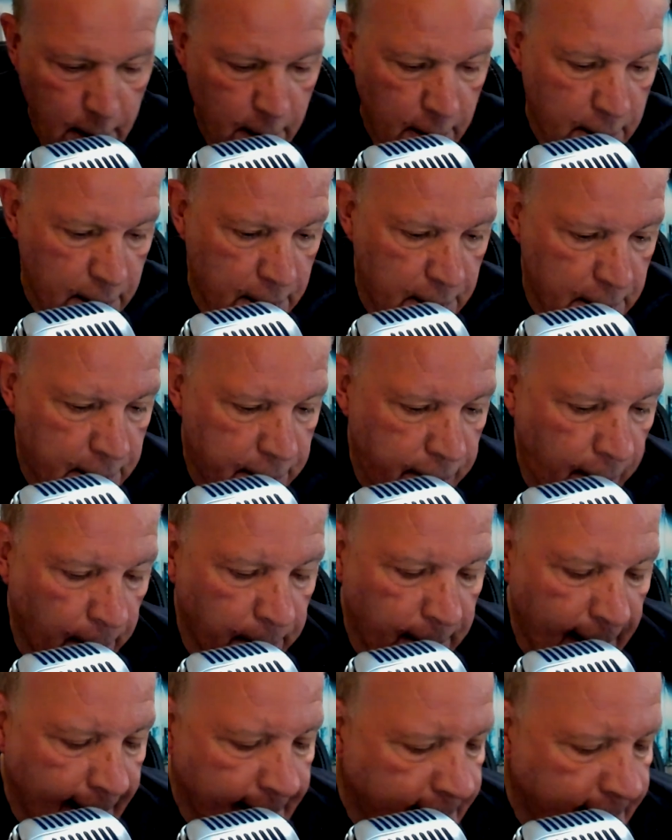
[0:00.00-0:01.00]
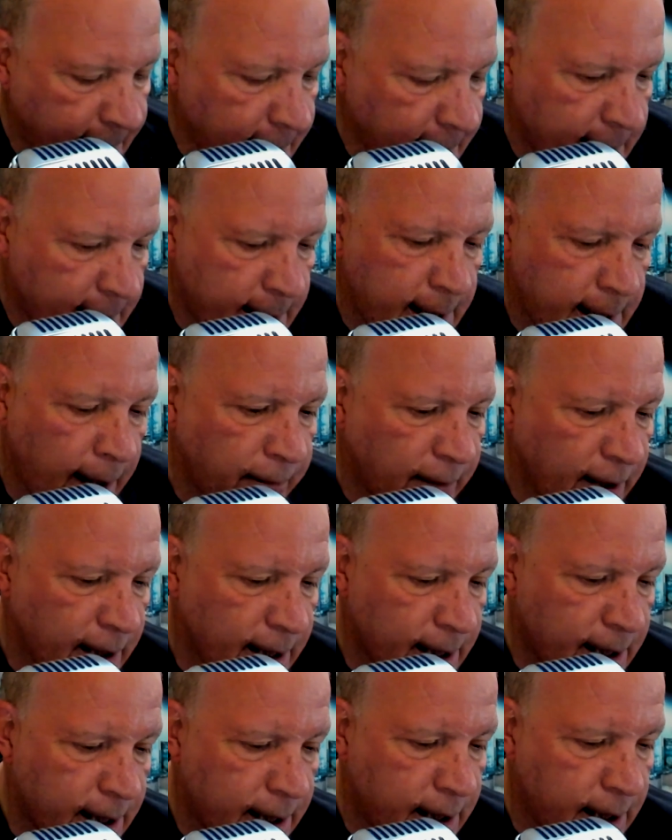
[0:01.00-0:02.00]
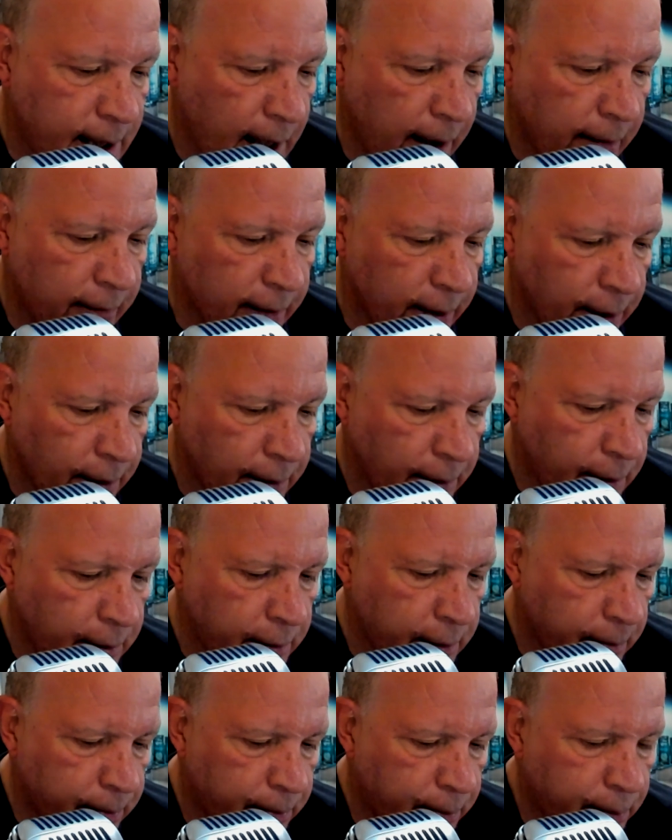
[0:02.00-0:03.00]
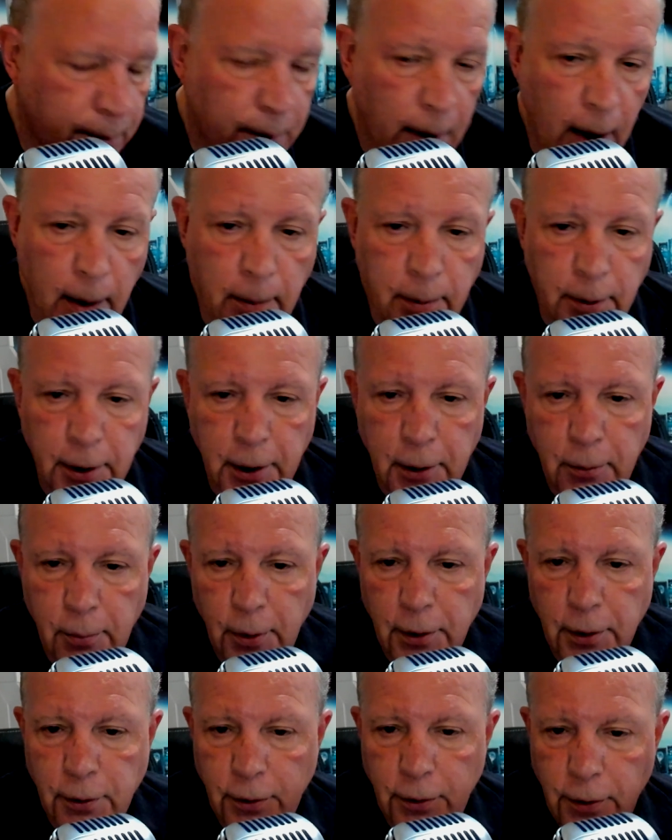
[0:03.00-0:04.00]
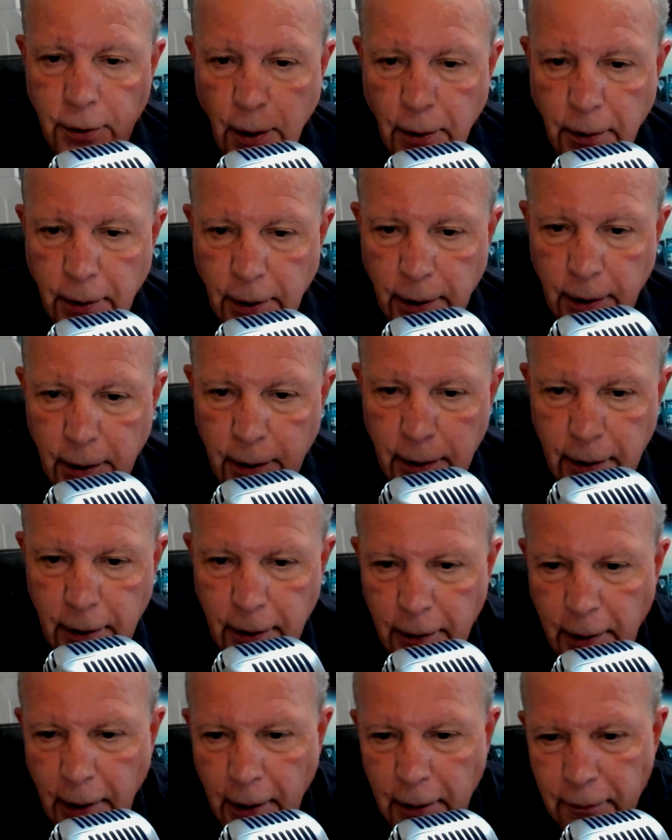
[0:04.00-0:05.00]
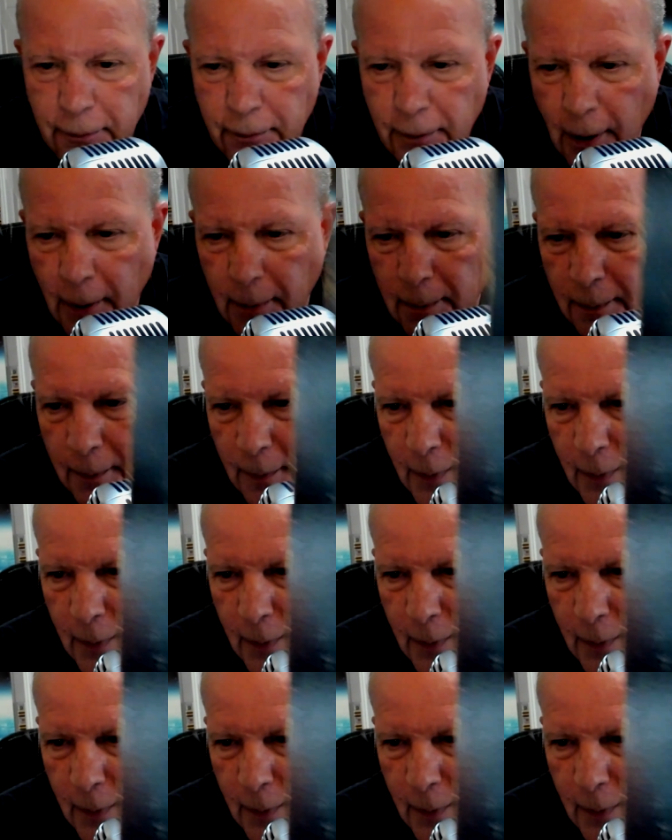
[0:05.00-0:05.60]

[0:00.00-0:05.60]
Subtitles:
This is from 1977, although you probably wouldn't note it from,